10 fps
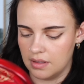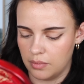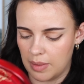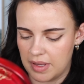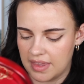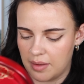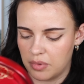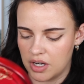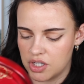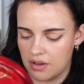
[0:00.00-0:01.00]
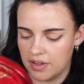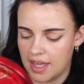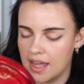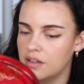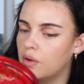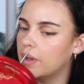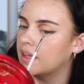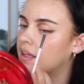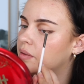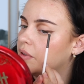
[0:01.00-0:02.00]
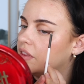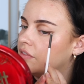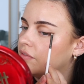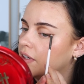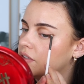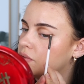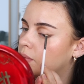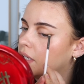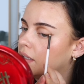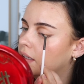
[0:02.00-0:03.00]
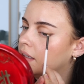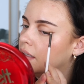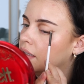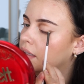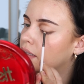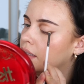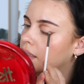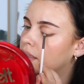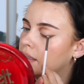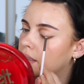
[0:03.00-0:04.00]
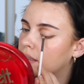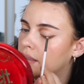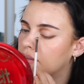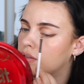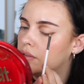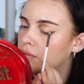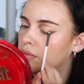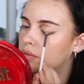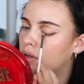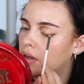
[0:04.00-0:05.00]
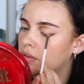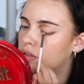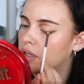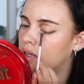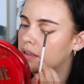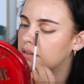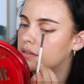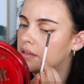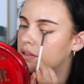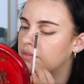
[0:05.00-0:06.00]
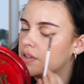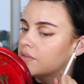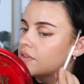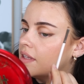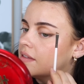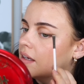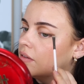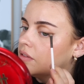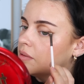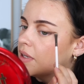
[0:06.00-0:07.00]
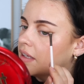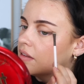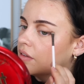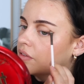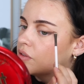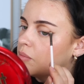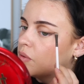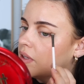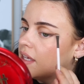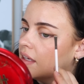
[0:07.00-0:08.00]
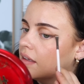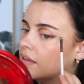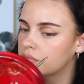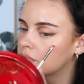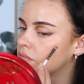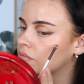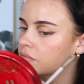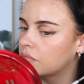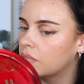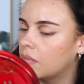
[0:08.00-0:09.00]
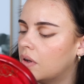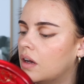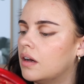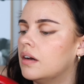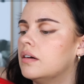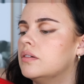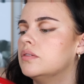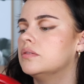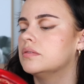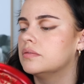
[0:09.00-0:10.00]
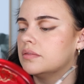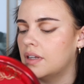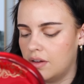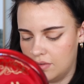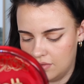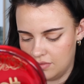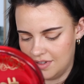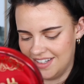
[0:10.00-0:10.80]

Wiping that brush off again, going in with the first one to ultra diffuse this out to make it look smoky. Oh no,